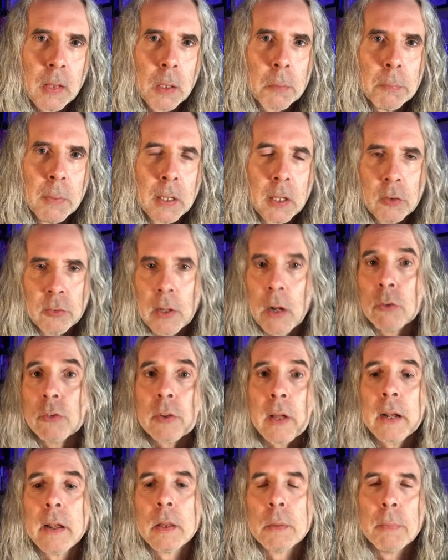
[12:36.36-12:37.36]
because
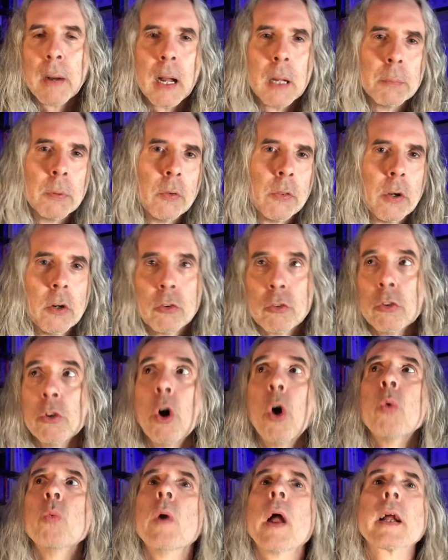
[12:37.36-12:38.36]
outside of the Bible, there's
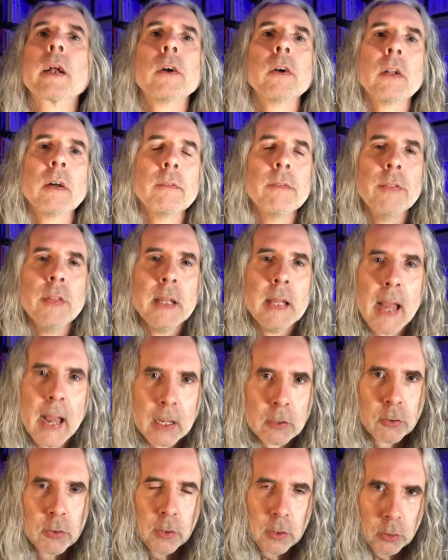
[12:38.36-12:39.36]
no record of the
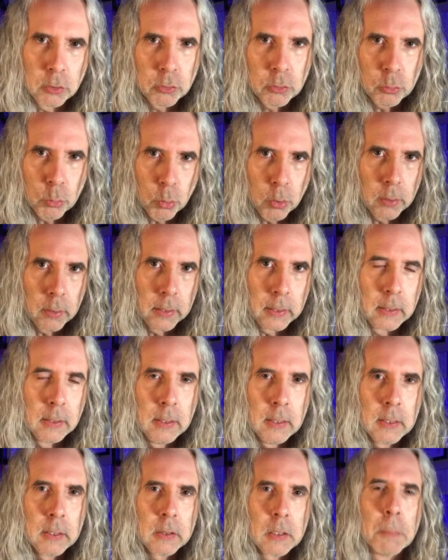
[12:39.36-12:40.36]
Exodus story,
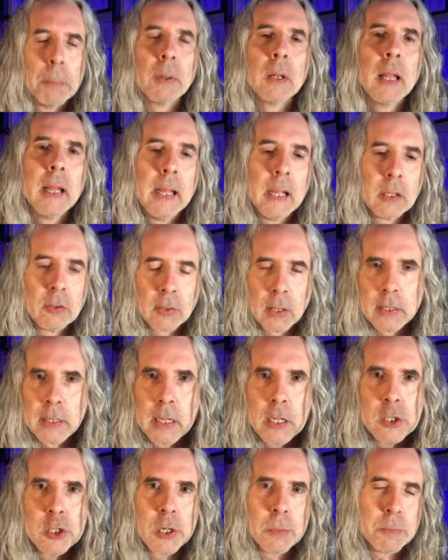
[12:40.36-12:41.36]
the plagues on the
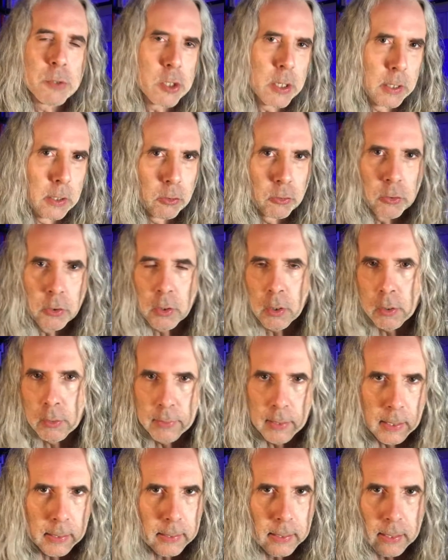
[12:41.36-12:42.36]
Egyptians and all
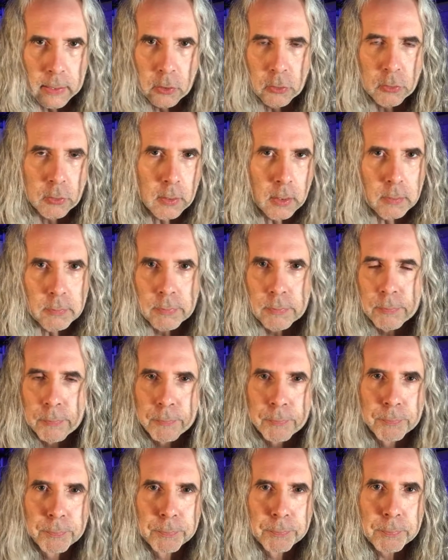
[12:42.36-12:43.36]
that kind of stuff.
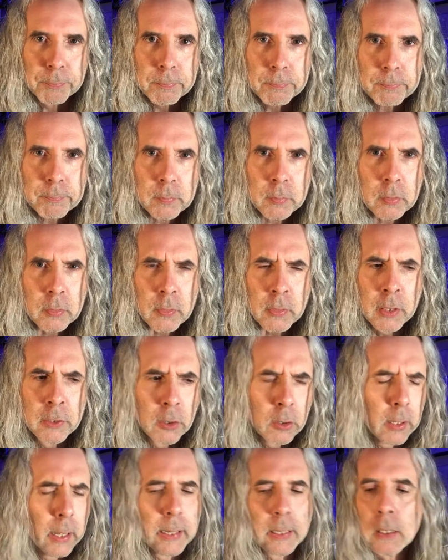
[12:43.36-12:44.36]
And they're
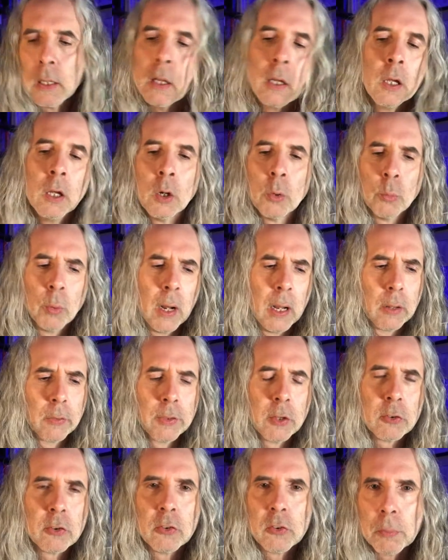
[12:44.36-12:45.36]
like, well,
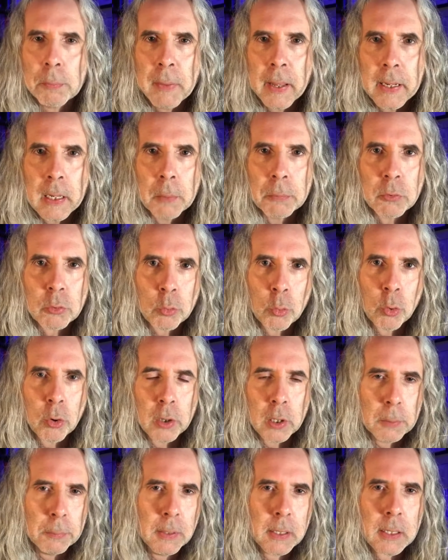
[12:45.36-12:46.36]
this is a made-up
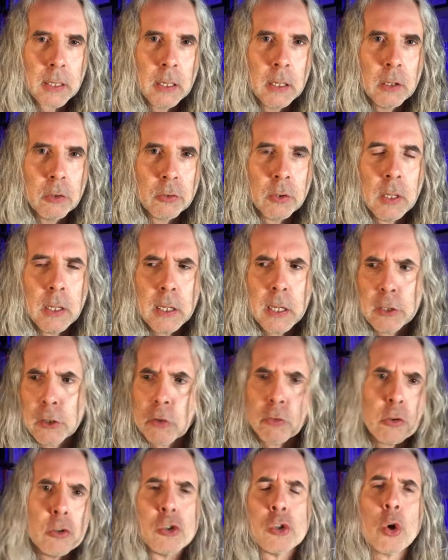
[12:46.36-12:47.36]
story because it
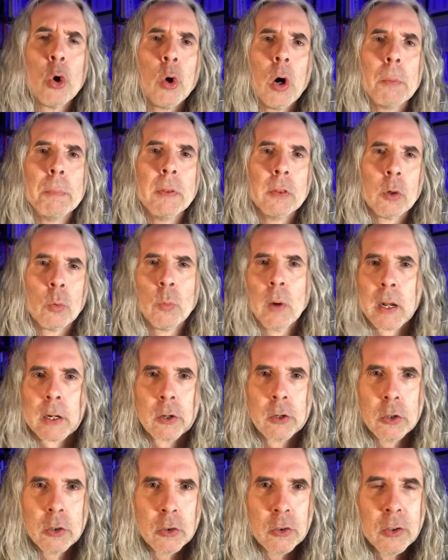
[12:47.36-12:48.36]
doesn't show up in the
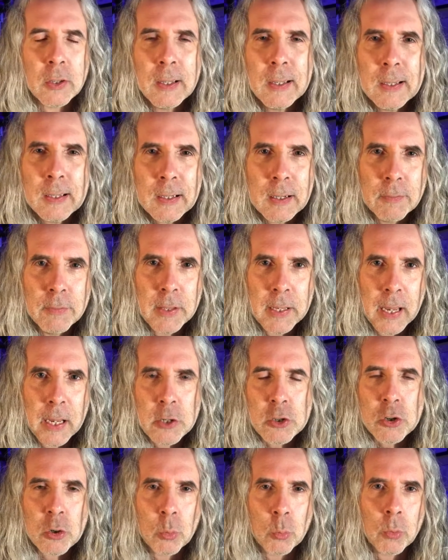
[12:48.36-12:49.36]
records of the
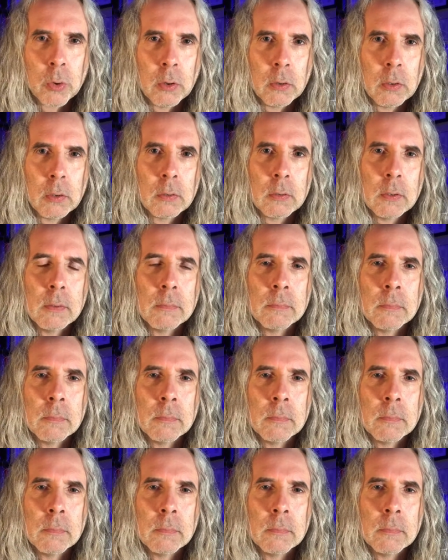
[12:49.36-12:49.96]
ancient world.